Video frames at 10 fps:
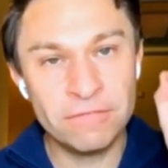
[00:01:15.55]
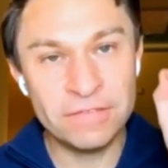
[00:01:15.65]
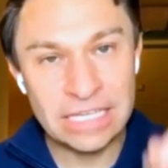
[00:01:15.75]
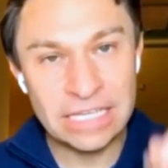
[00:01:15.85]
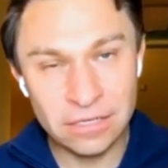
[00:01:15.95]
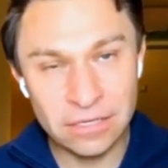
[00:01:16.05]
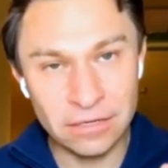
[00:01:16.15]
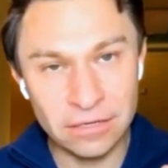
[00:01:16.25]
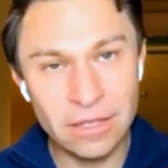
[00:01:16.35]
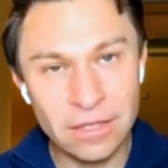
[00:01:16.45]

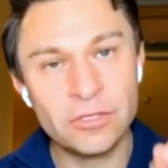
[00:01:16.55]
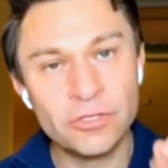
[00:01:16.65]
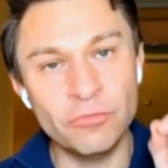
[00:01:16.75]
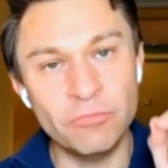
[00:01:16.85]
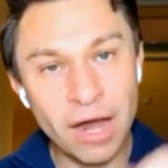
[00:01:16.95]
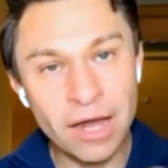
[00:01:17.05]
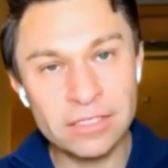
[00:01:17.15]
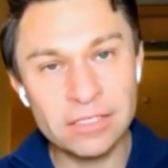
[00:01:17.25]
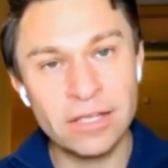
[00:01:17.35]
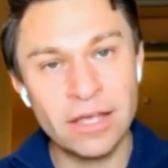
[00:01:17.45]
fisetin to
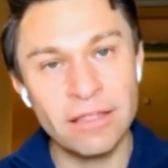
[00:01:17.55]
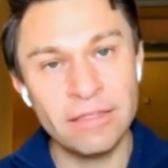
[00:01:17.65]
mice,